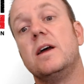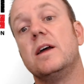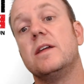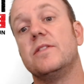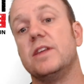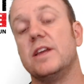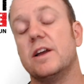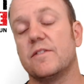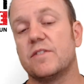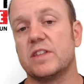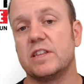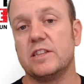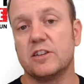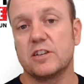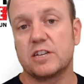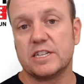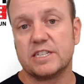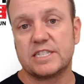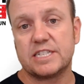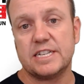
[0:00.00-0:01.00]
The other thing to
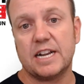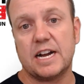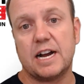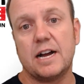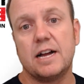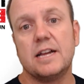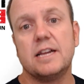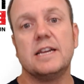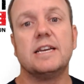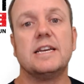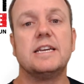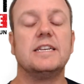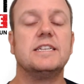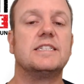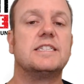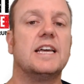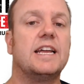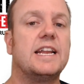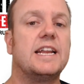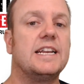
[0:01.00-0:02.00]
consider is
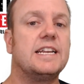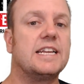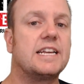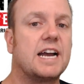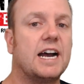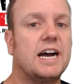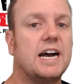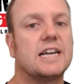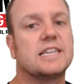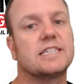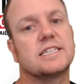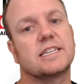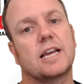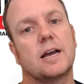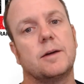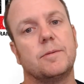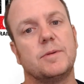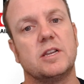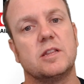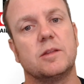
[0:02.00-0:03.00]
that any cars that
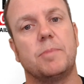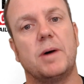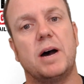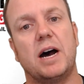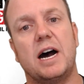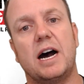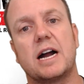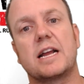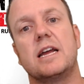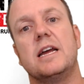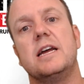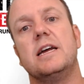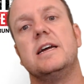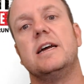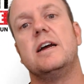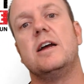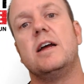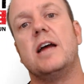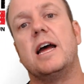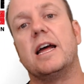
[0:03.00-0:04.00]
come park,
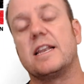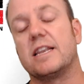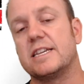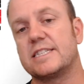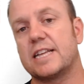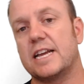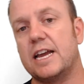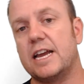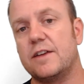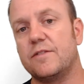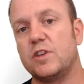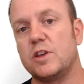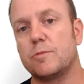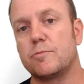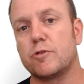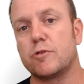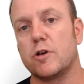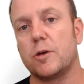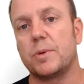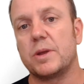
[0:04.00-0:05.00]
unless they have the
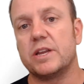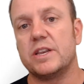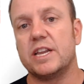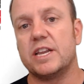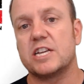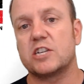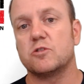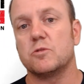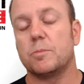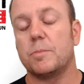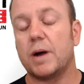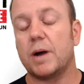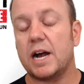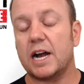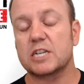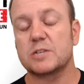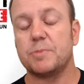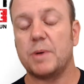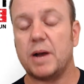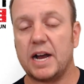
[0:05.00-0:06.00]
appropriate National
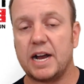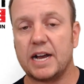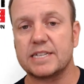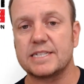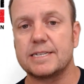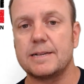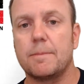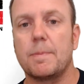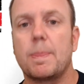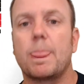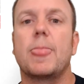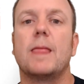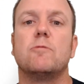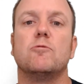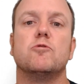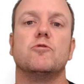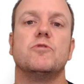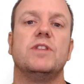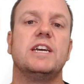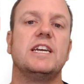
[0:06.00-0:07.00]
Parks Pass,
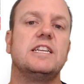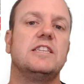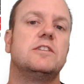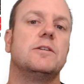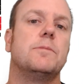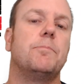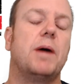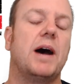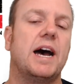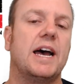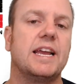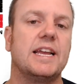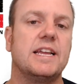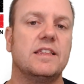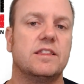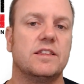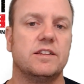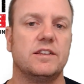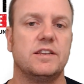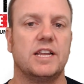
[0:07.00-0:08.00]
will need to pay
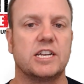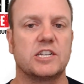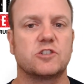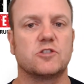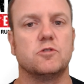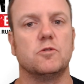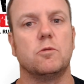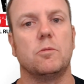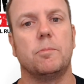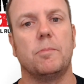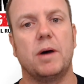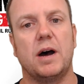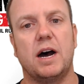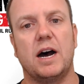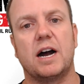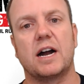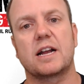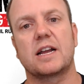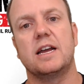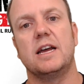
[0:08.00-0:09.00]
the National
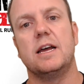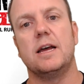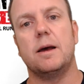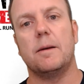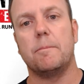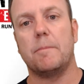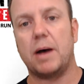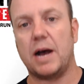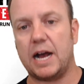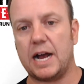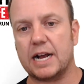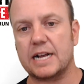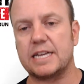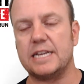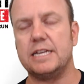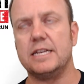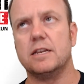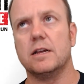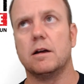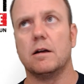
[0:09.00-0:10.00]
Park
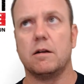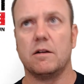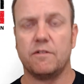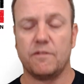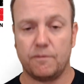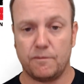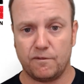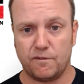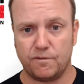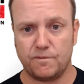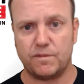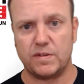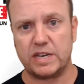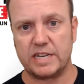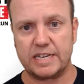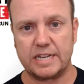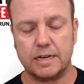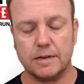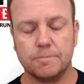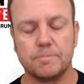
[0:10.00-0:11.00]
parking fee,